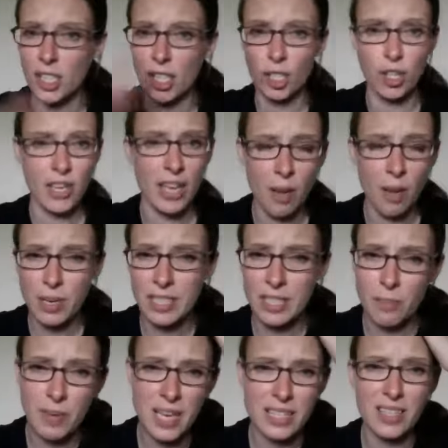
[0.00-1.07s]
start looking up
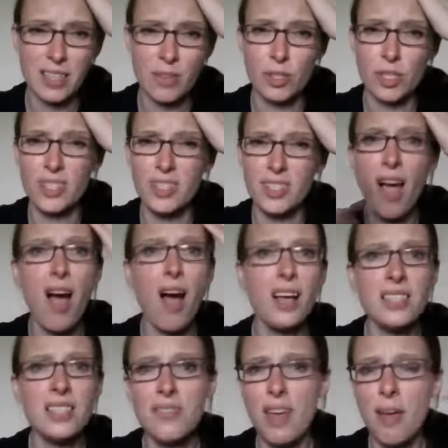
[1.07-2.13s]
recipes and there were just
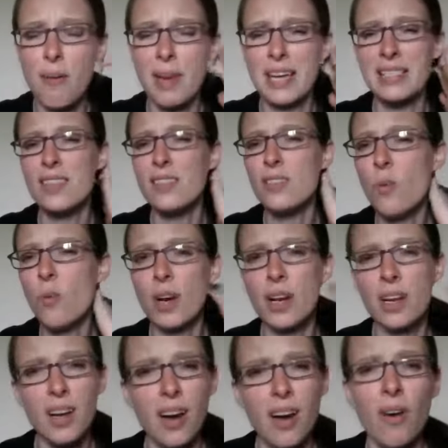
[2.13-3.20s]
tons of them and I didn't know where
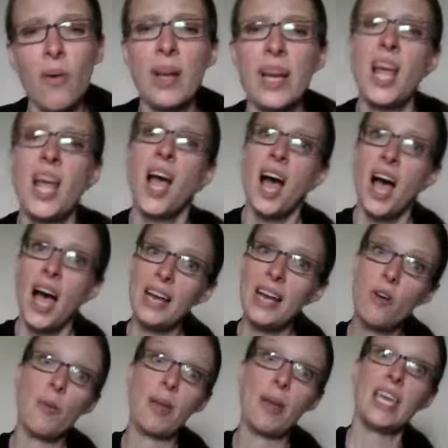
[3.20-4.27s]
to go and I
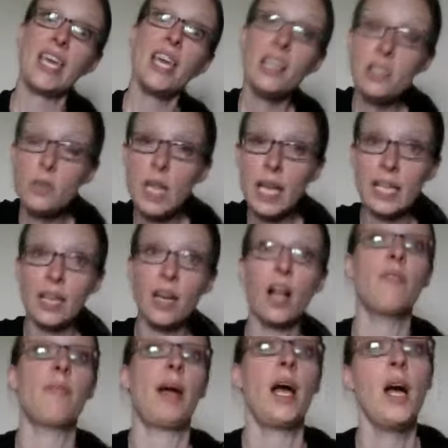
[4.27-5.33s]
didn't know my kids would like it
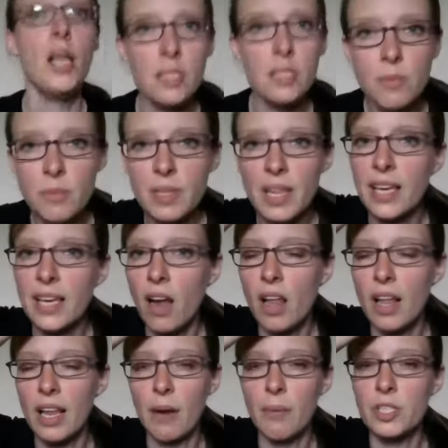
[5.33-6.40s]
all or my husband would like it
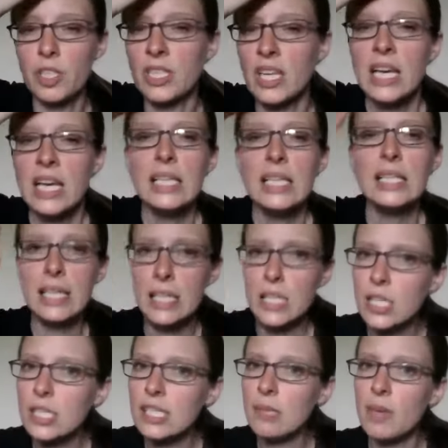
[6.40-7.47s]
all and
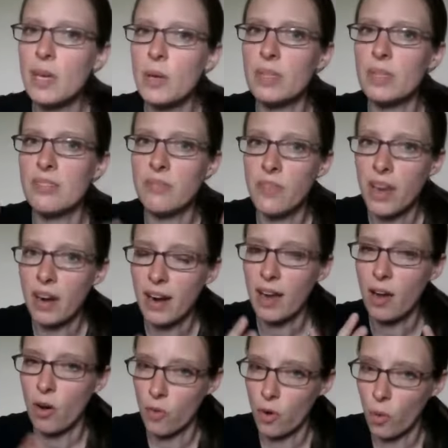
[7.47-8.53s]
dinner to me was
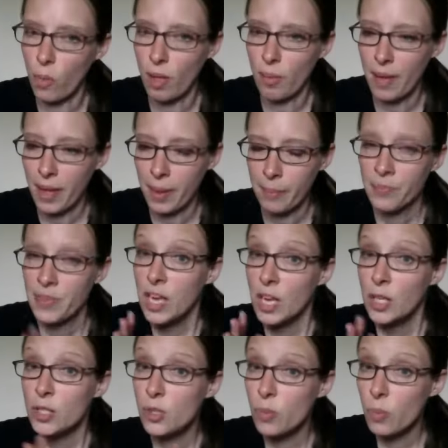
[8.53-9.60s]
very overwhelming.
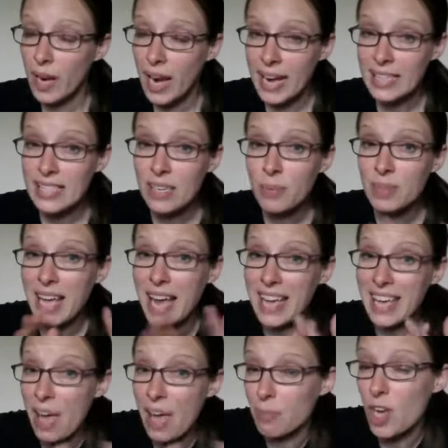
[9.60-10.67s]
So what I did was I
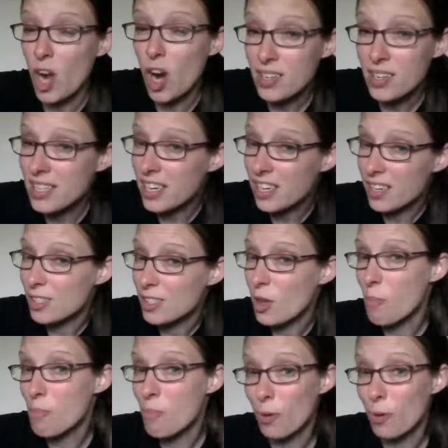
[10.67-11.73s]
kept our dinners
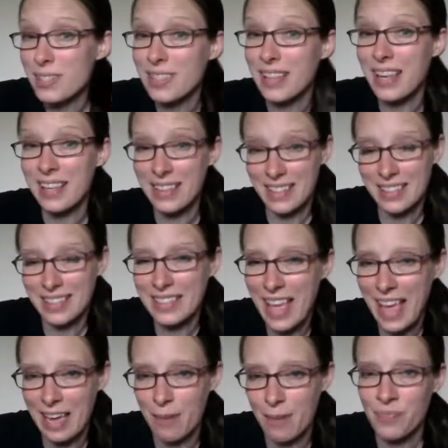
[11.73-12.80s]
mostly the
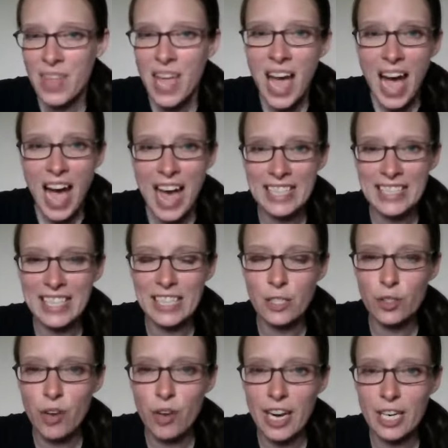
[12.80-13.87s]
same. I did
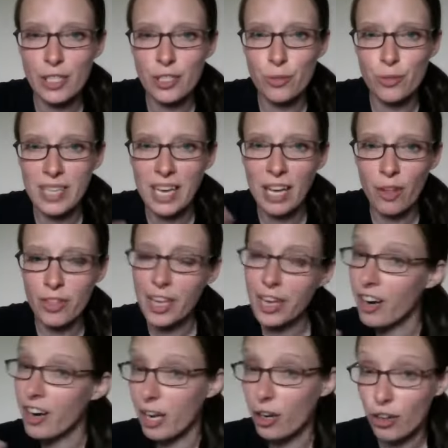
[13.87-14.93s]
try to choose
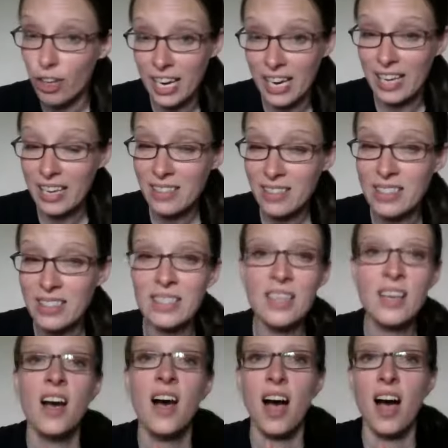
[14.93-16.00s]
healthier ingredients.
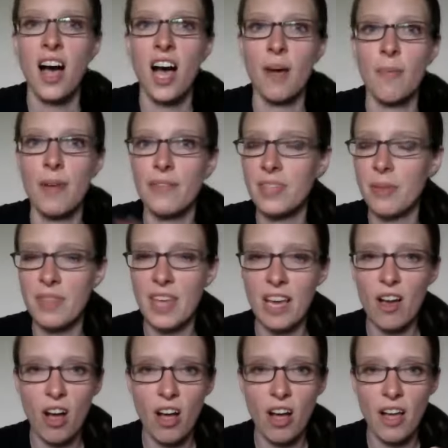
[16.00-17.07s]
If
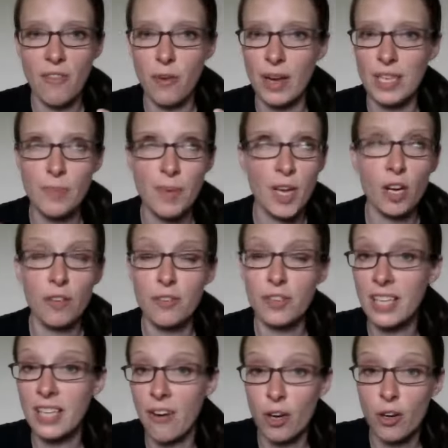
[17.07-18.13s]
a recipe called for
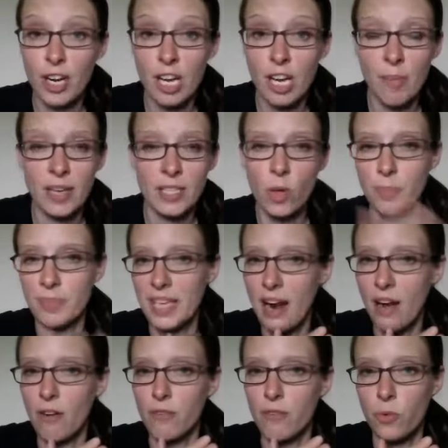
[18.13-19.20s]
sour cream, I swapped it
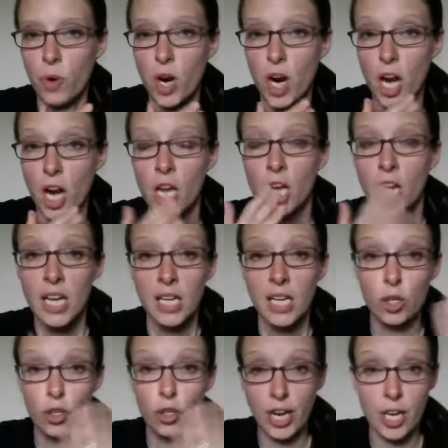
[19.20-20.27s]
out for
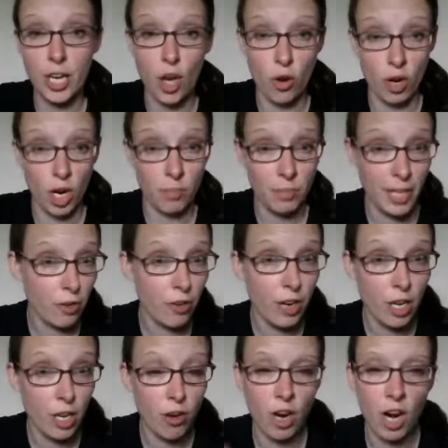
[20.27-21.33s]
Greek yogurt, plain
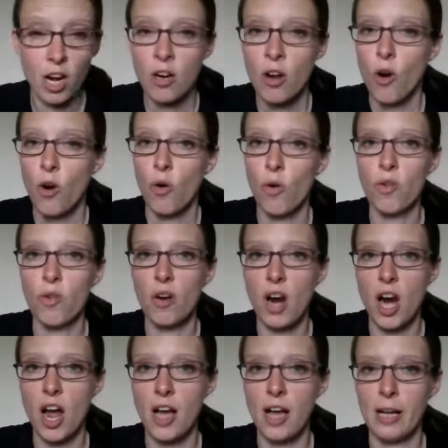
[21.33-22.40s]
Greek yogurt. Or